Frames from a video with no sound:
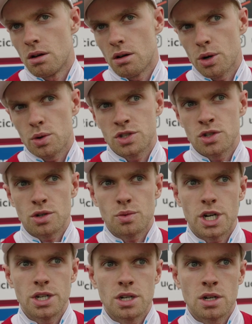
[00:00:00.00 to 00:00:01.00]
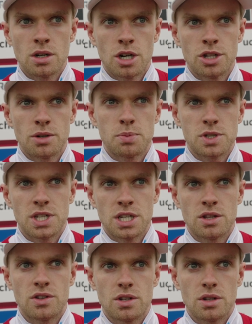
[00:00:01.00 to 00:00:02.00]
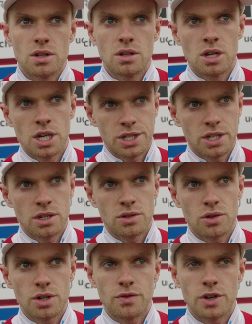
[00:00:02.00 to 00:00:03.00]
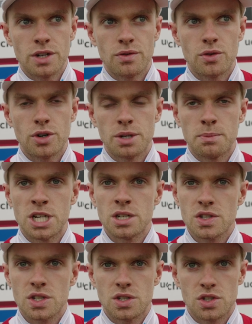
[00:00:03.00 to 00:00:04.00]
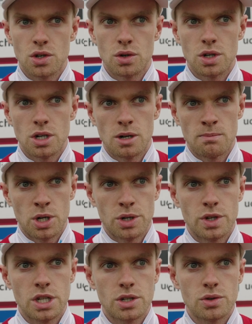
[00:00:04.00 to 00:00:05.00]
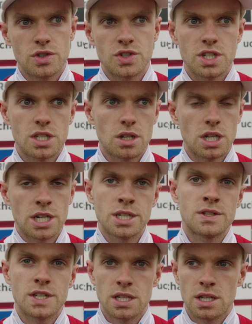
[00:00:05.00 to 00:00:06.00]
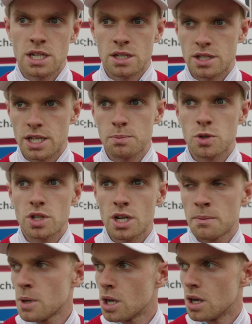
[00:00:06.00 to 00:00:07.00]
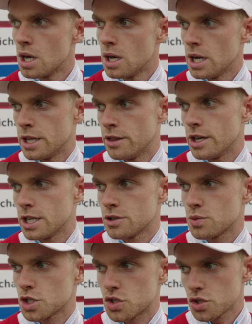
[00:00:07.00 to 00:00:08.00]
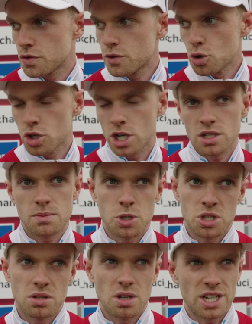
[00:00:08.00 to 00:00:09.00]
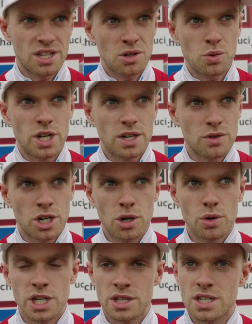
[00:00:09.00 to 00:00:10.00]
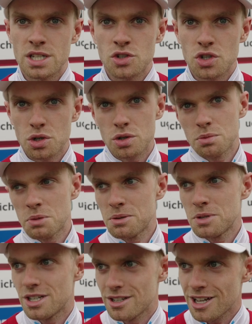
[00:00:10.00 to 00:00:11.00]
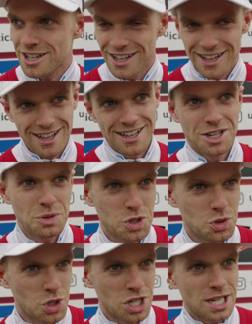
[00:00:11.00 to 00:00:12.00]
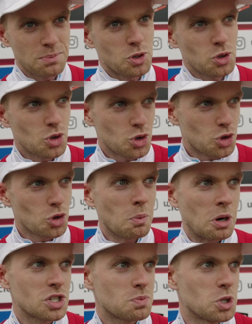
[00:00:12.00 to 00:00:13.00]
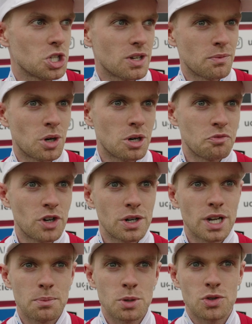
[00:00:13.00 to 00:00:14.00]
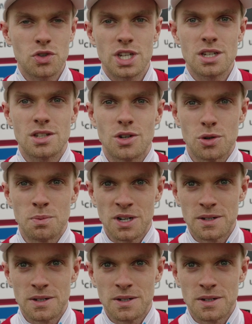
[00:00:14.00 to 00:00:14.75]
I was not riding 100% till I think 35, 40 minutes. So um, I really could see the lines and, and adapt to them. And then it was just full gas. But I think we have an hour and ten, so maybe yeah it was one lap too too much, but I'm, I'm very happy to take it home.